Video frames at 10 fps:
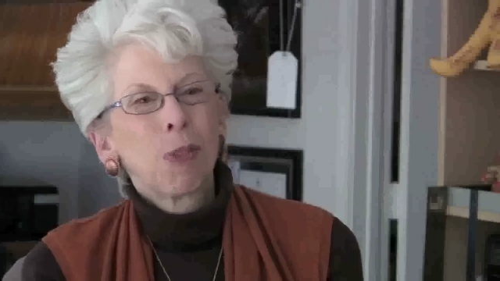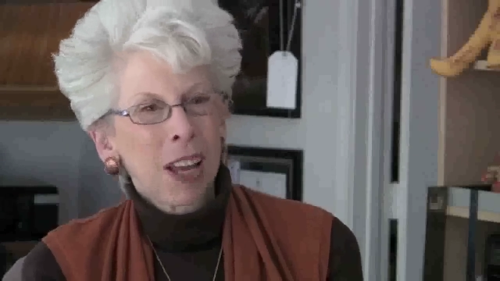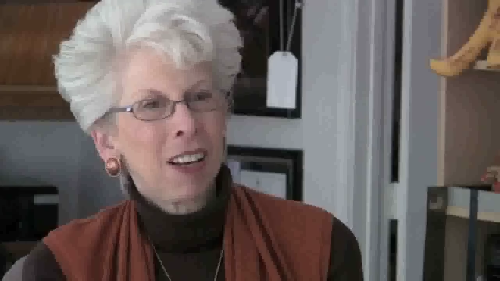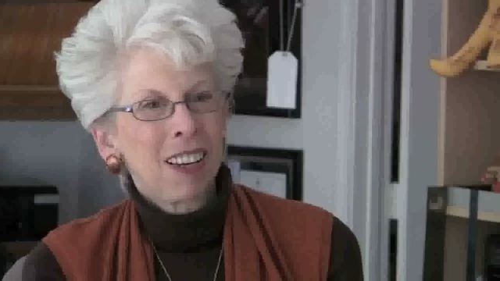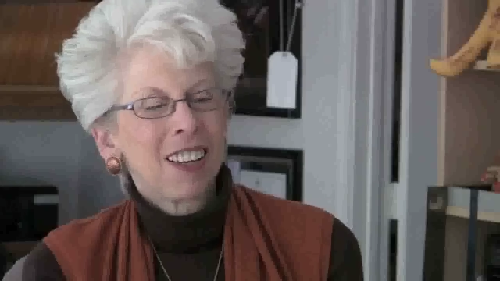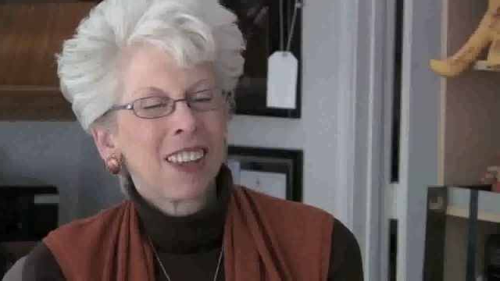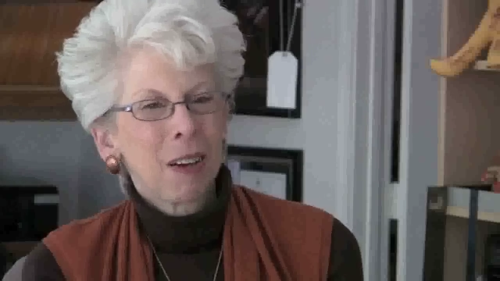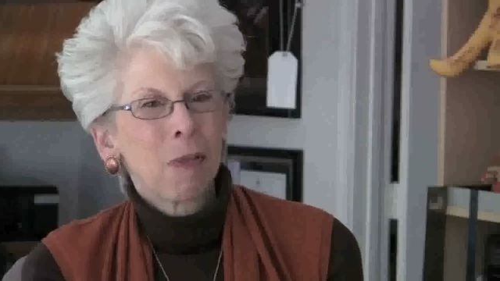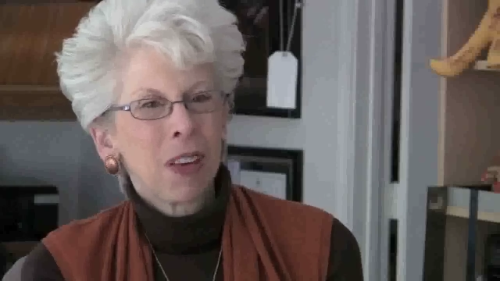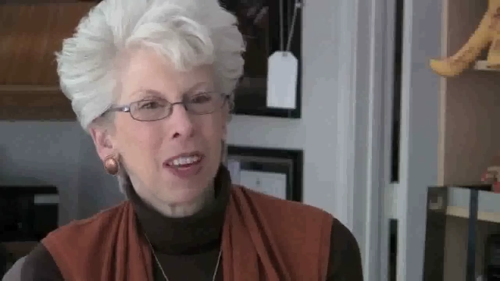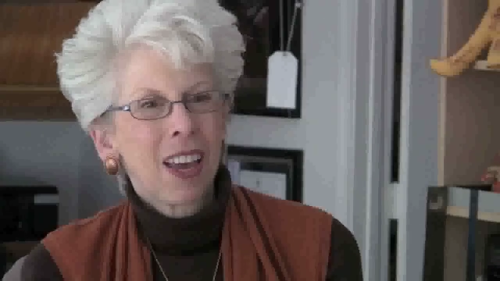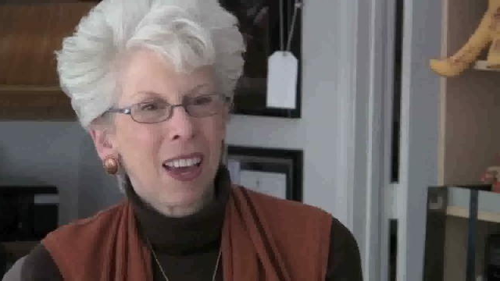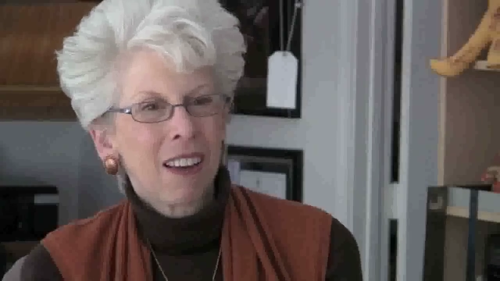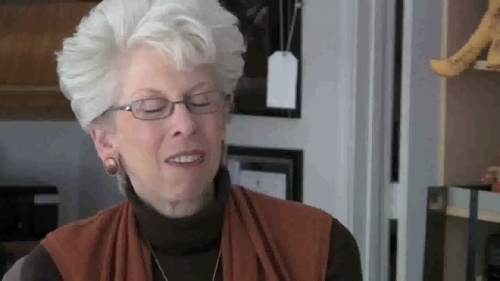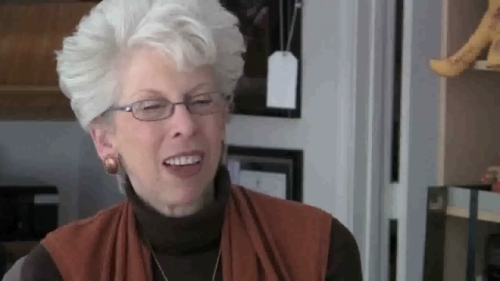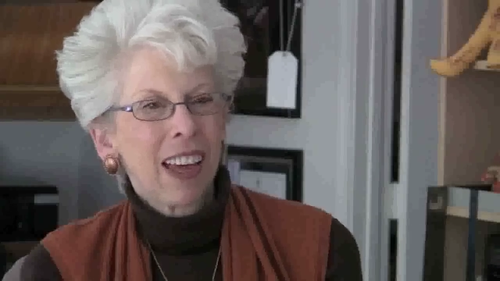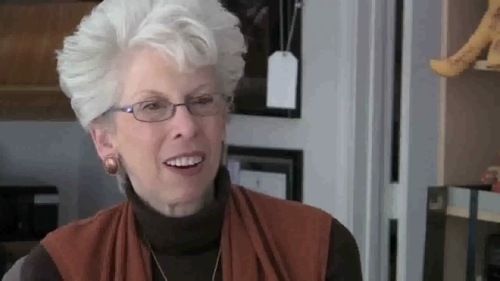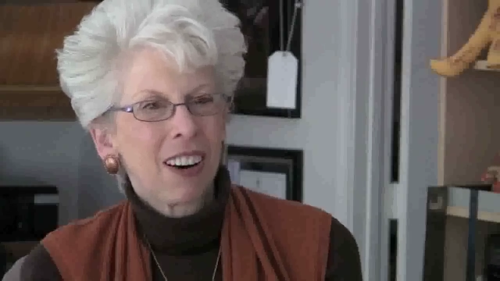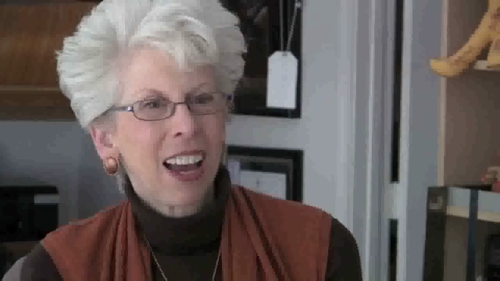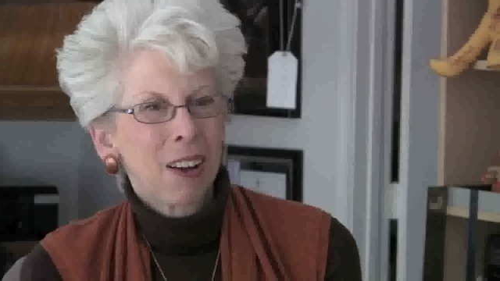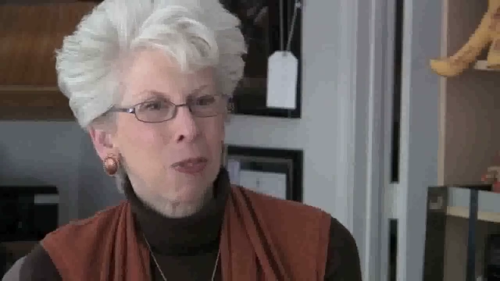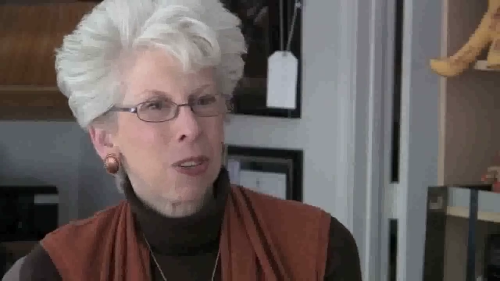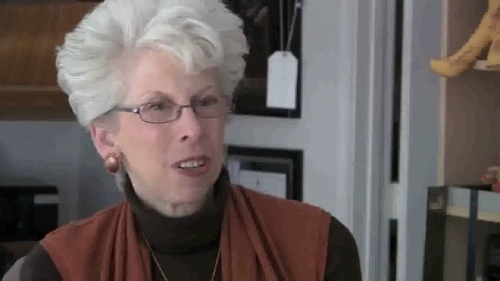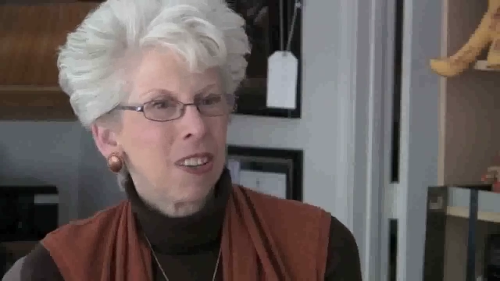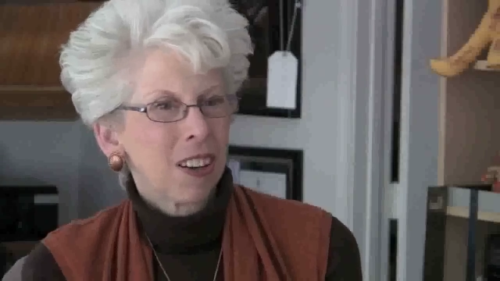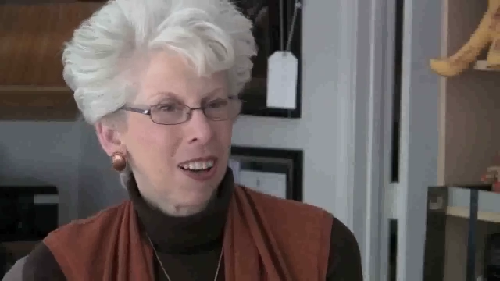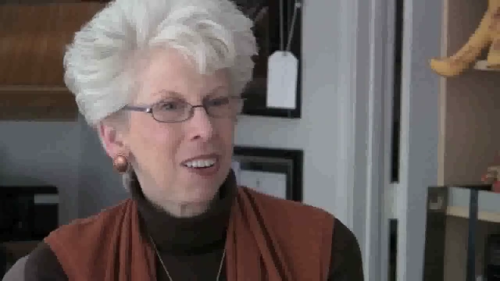railing that we have at our house in the